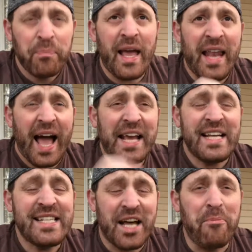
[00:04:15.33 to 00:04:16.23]
And I
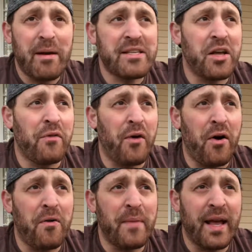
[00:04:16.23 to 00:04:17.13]
can tell myself,
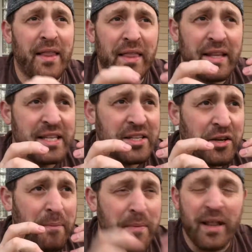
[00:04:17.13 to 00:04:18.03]
oh man, this is
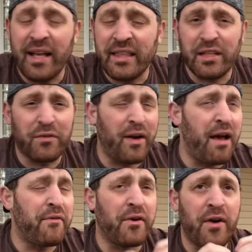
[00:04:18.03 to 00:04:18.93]
gonna be like this
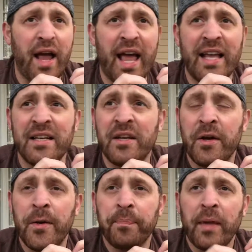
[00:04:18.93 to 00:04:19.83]
forever, and
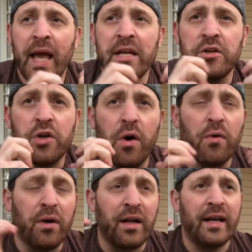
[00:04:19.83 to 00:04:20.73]

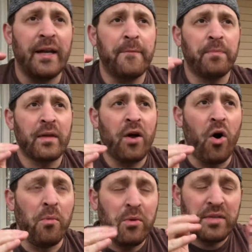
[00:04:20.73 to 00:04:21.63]
totally
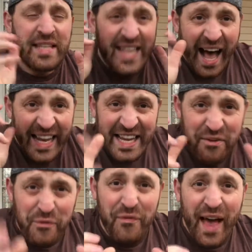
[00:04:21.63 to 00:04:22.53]
almost not
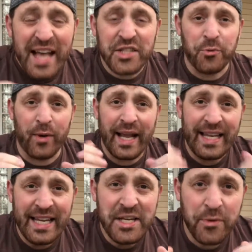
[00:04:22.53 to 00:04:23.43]
invest what I
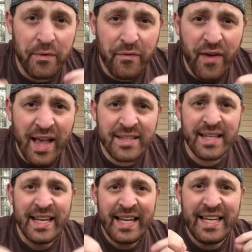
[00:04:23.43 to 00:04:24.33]
need to invest
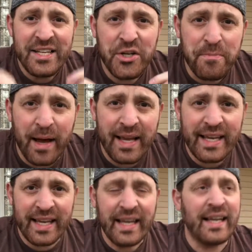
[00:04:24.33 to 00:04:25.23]
into my
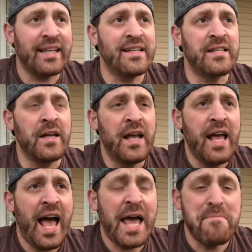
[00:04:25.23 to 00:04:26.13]
kids
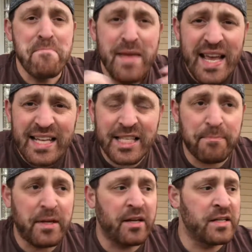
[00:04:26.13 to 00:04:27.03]
and miss,
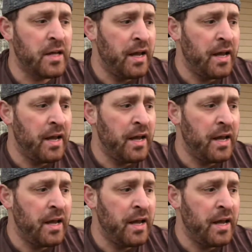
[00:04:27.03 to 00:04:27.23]
because